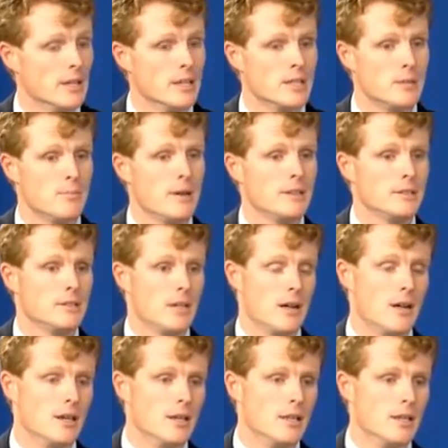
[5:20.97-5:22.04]
It's based
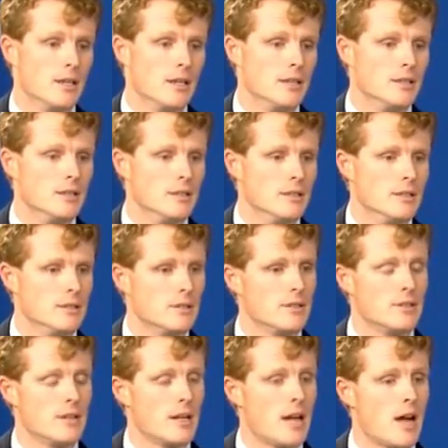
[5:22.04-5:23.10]
on a
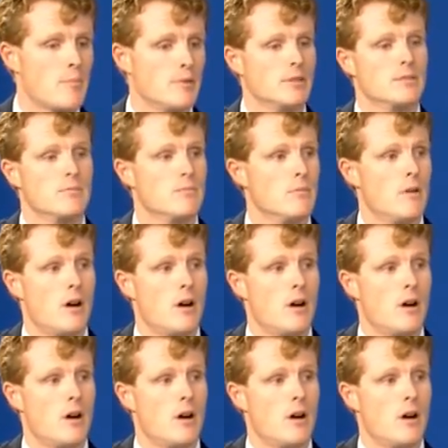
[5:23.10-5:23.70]
decision that happens